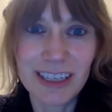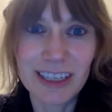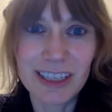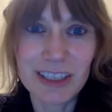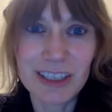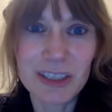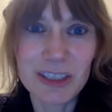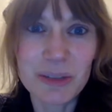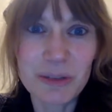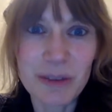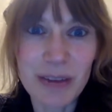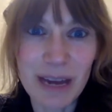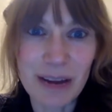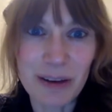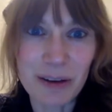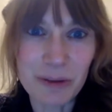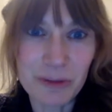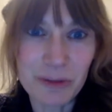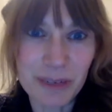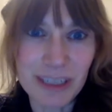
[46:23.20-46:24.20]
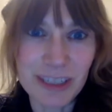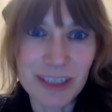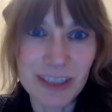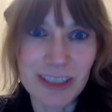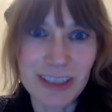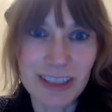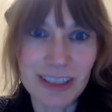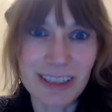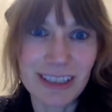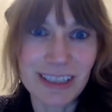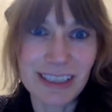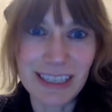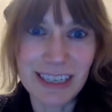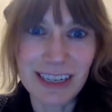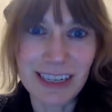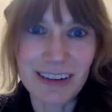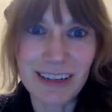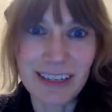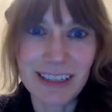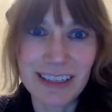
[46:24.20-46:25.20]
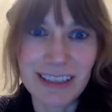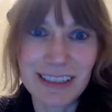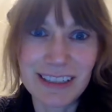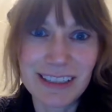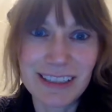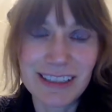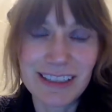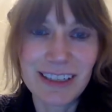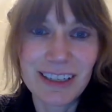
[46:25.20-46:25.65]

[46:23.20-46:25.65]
do outreach in these areas,